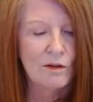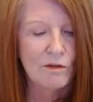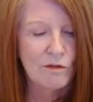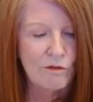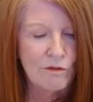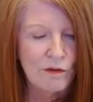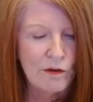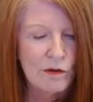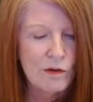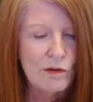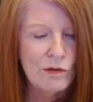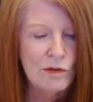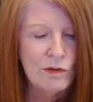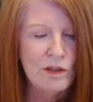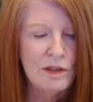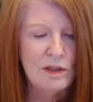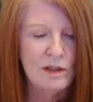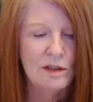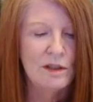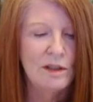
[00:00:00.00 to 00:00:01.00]

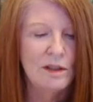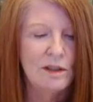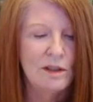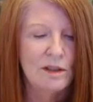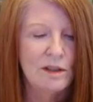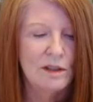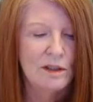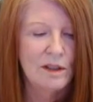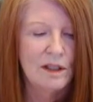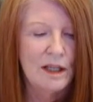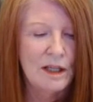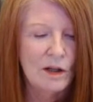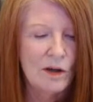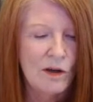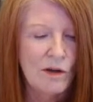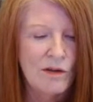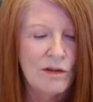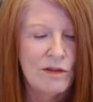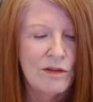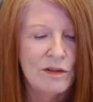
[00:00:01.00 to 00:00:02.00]
food,
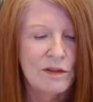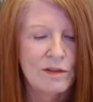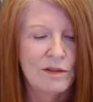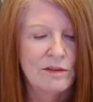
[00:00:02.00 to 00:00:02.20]
health,